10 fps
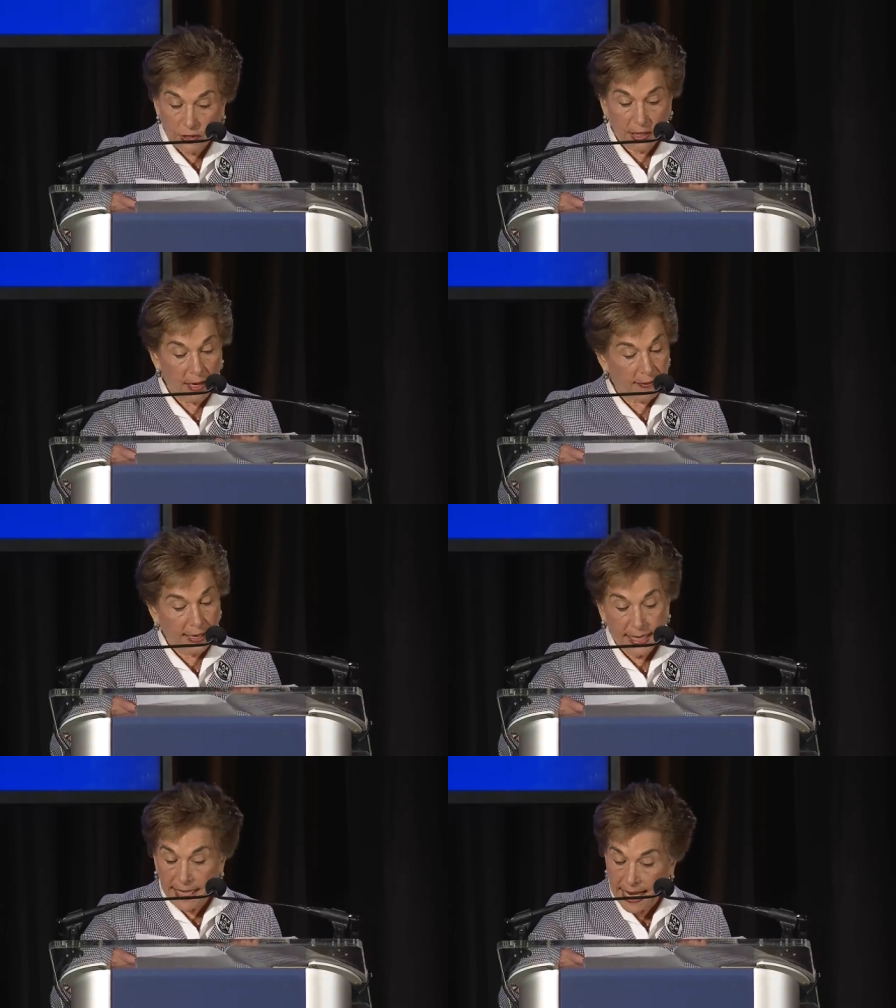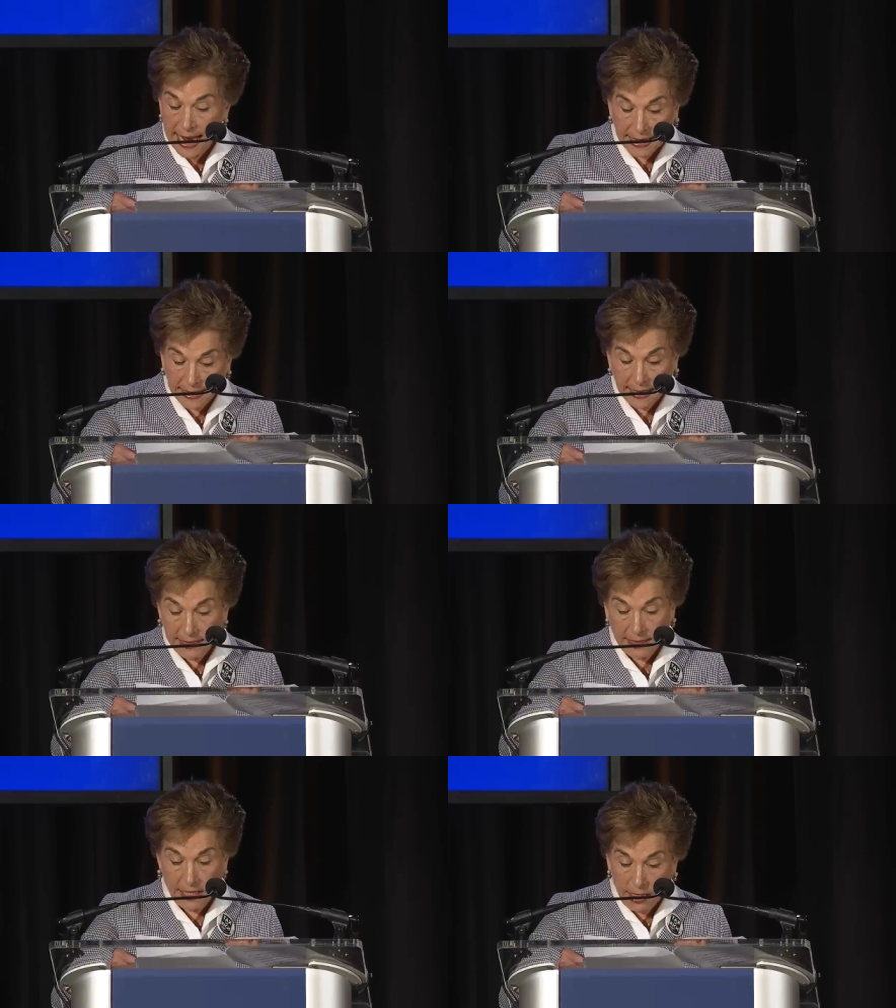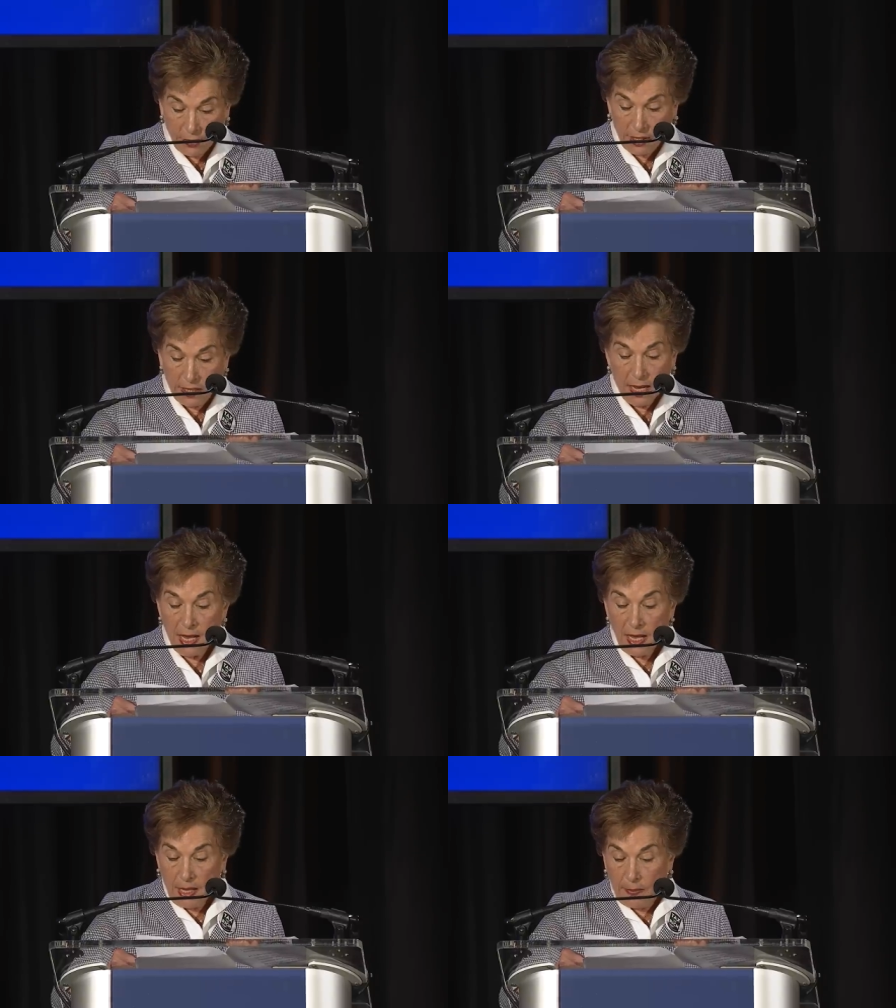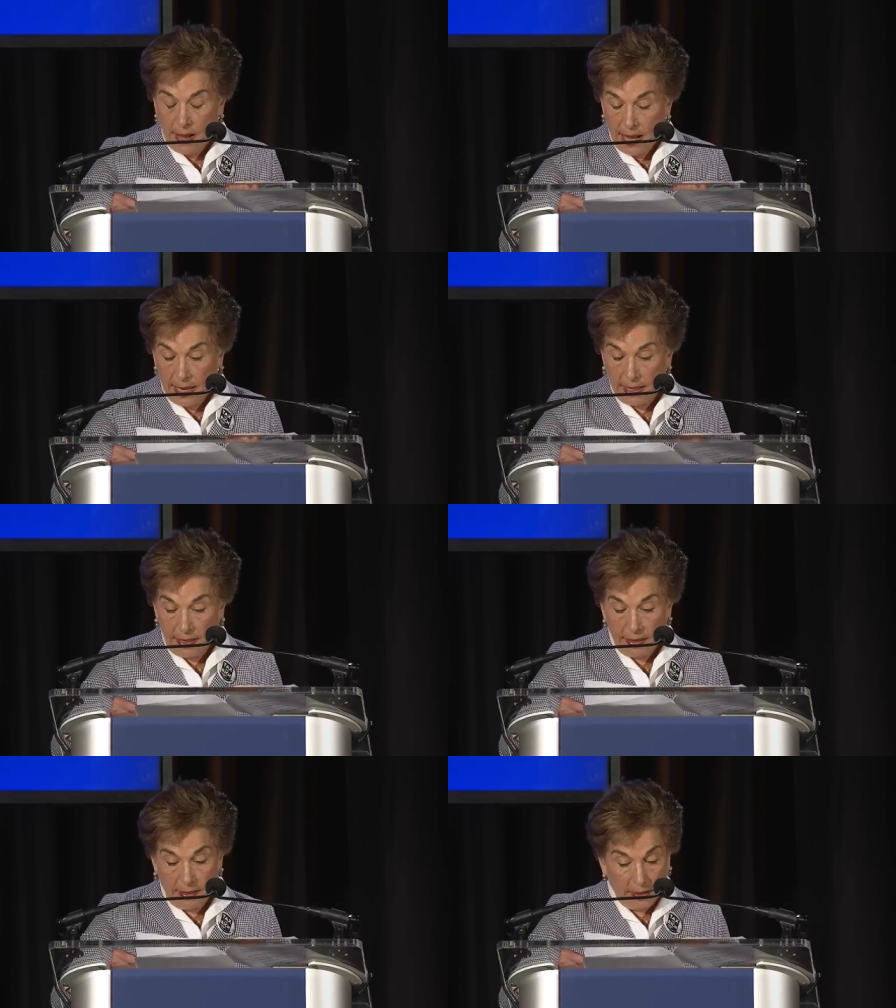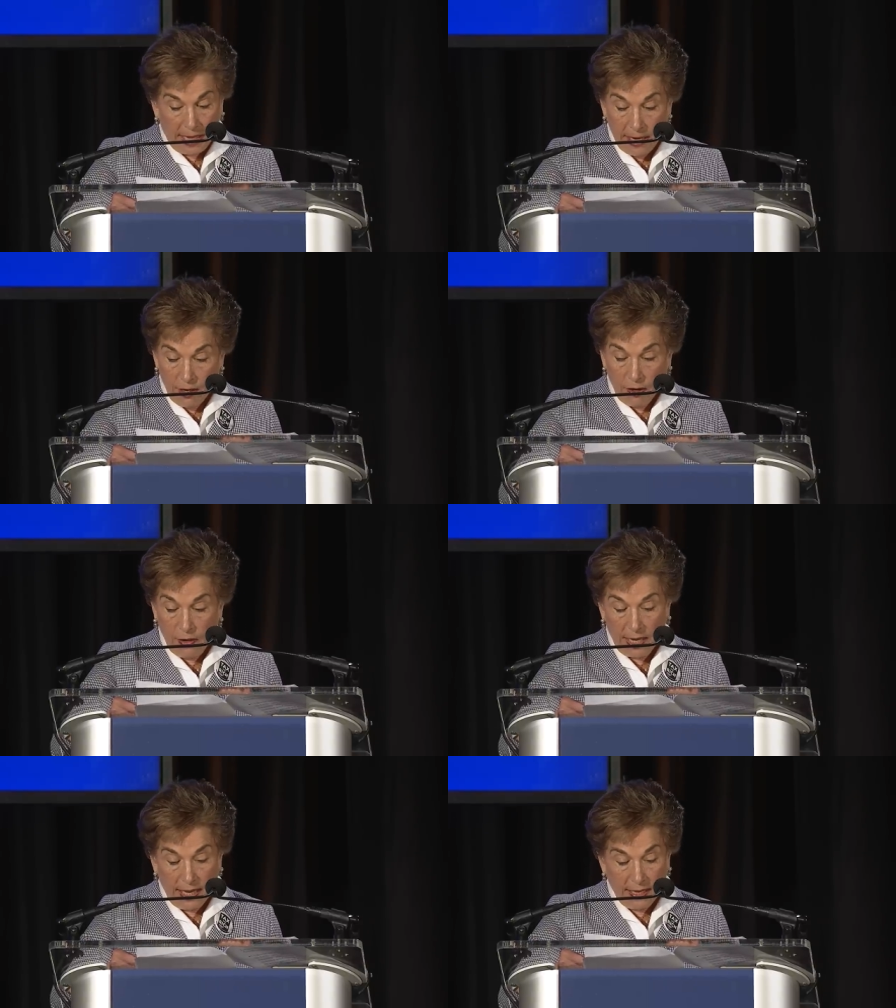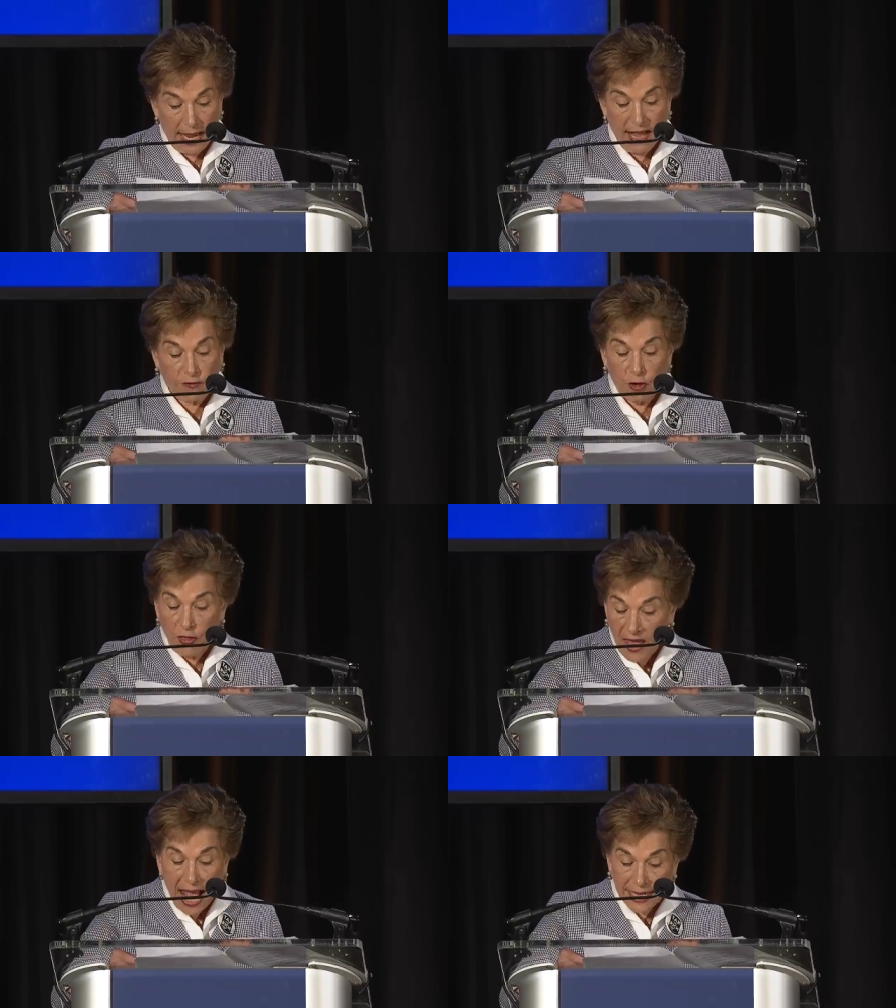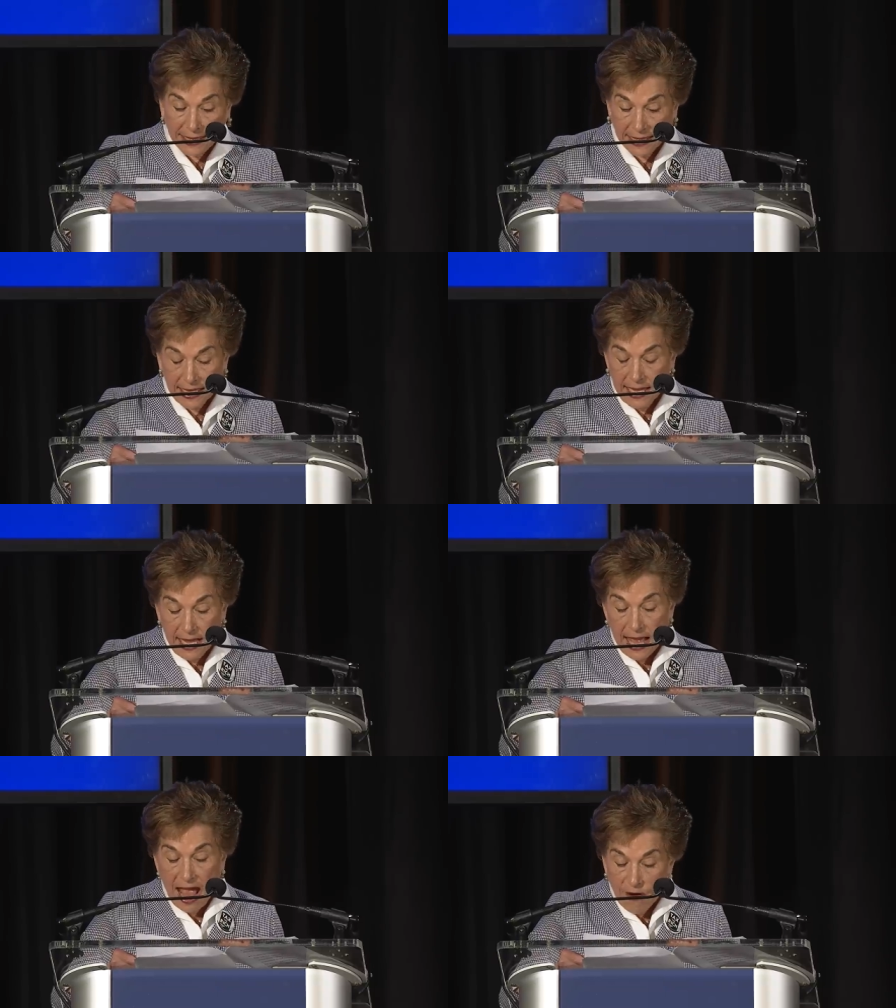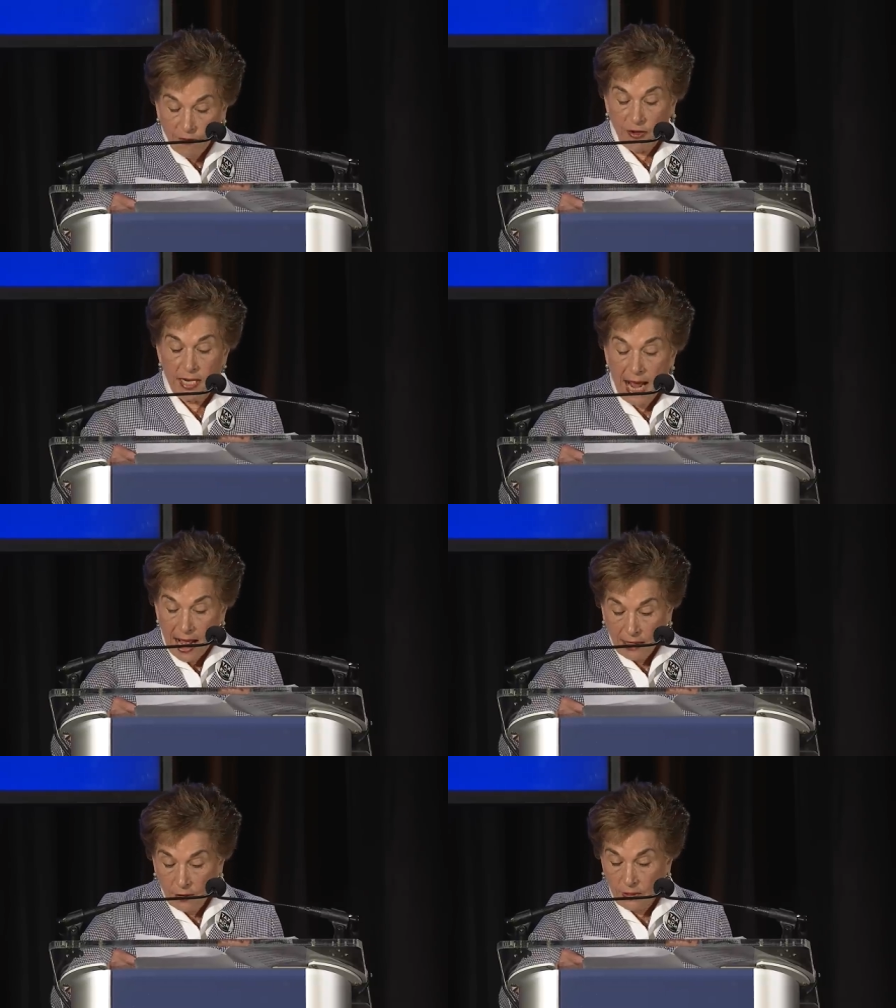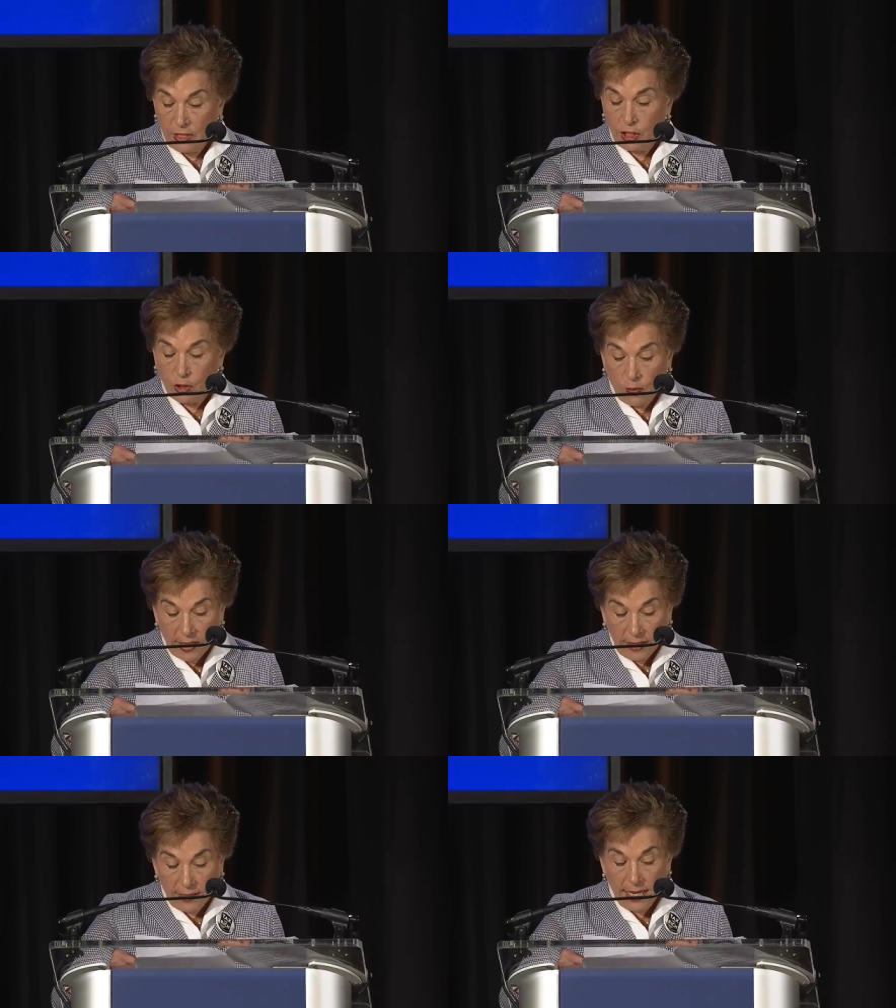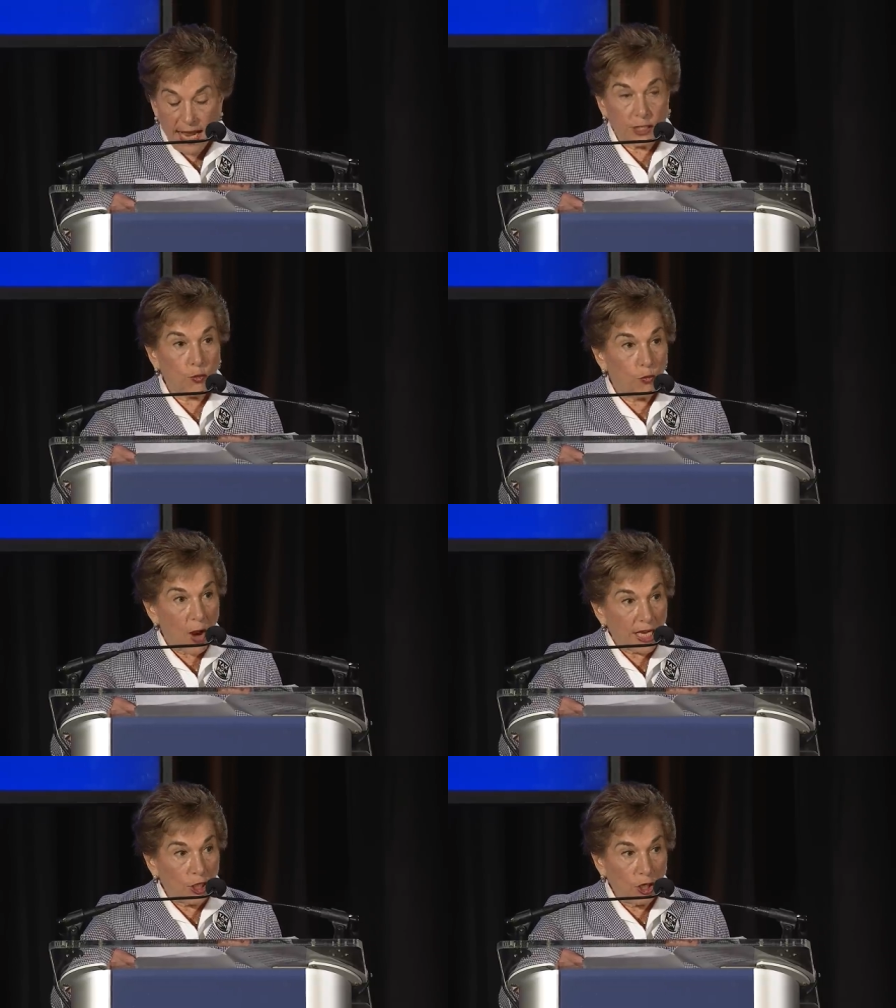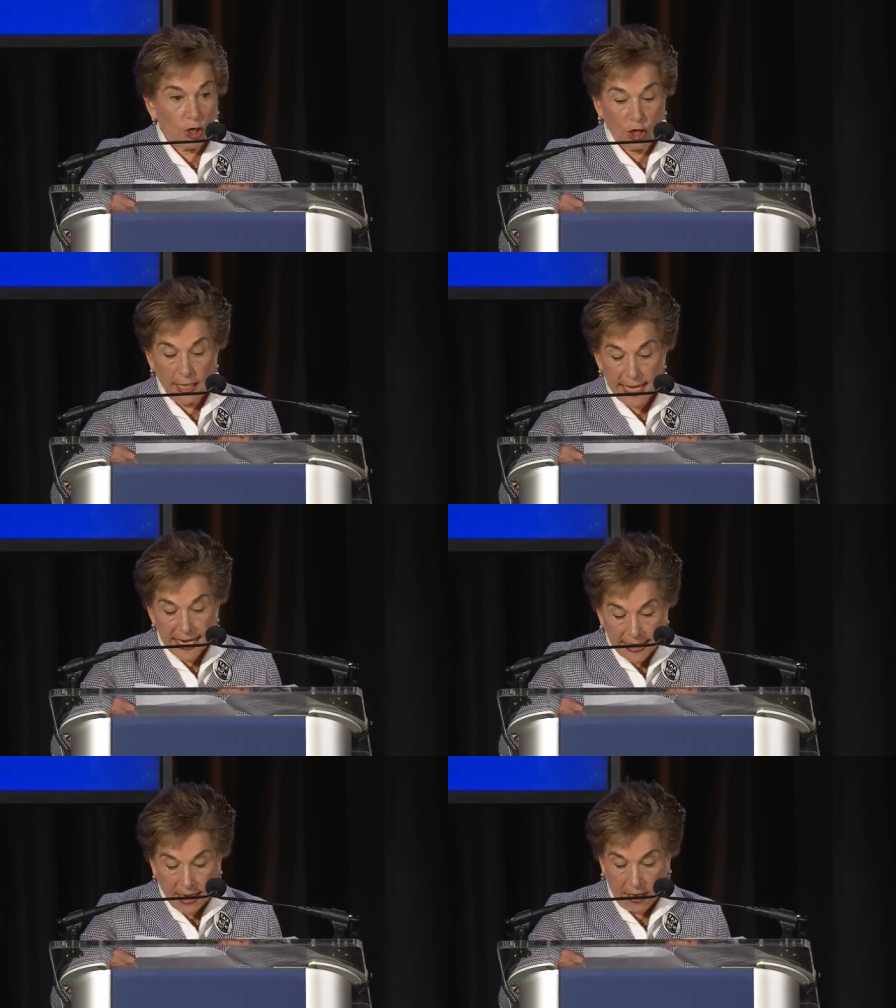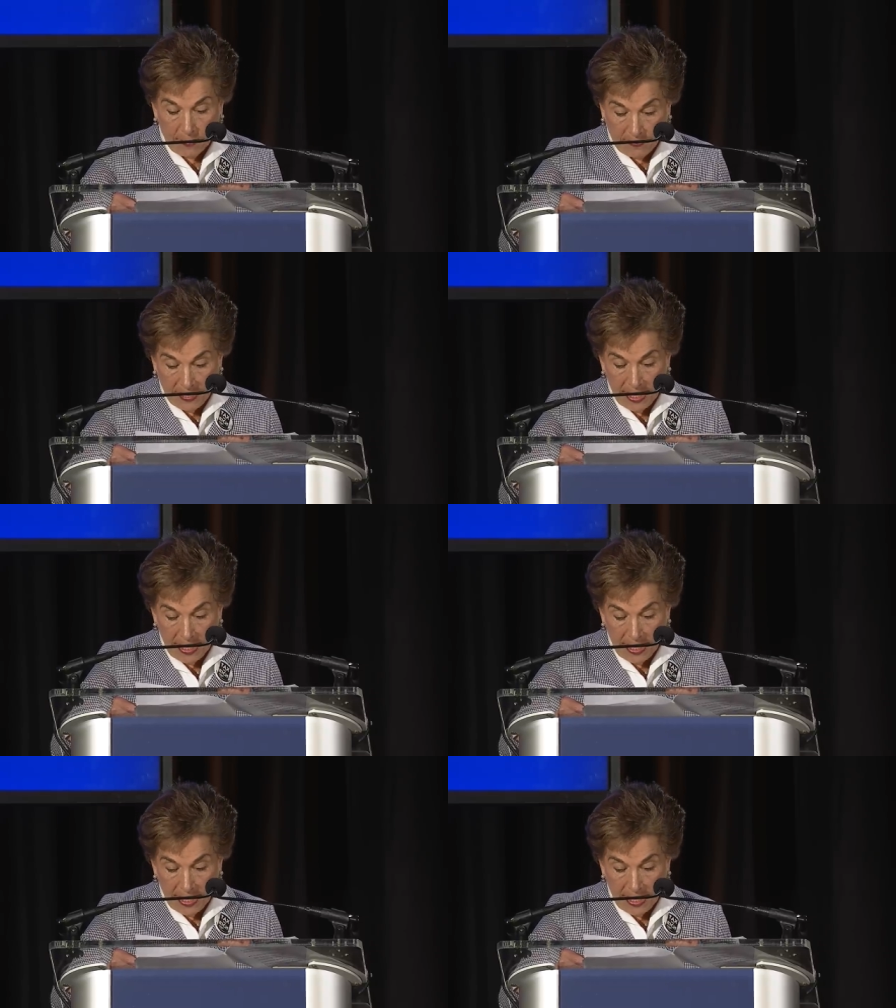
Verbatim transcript: on any assets inherited by uh, an heir, and after that, every dollar is treated as regular income